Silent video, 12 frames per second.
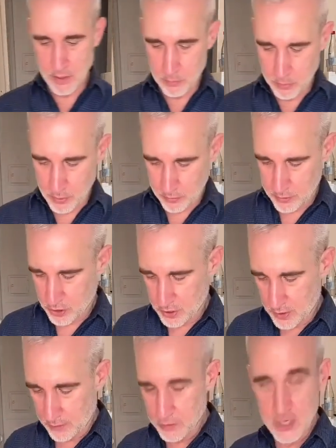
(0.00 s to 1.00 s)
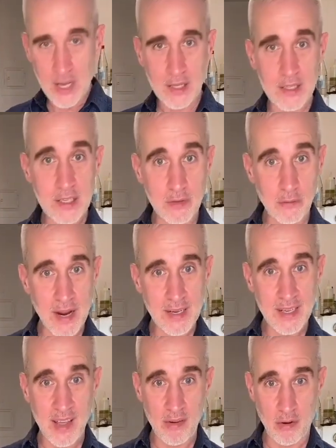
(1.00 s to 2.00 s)
I'm just going to put the sheet of gelatin
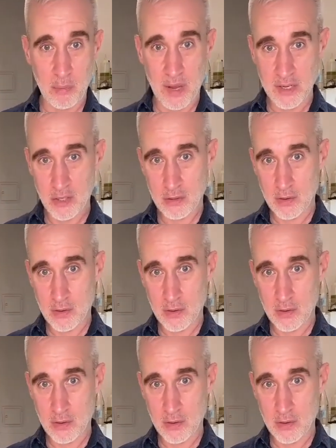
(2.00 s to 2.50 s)
right down on my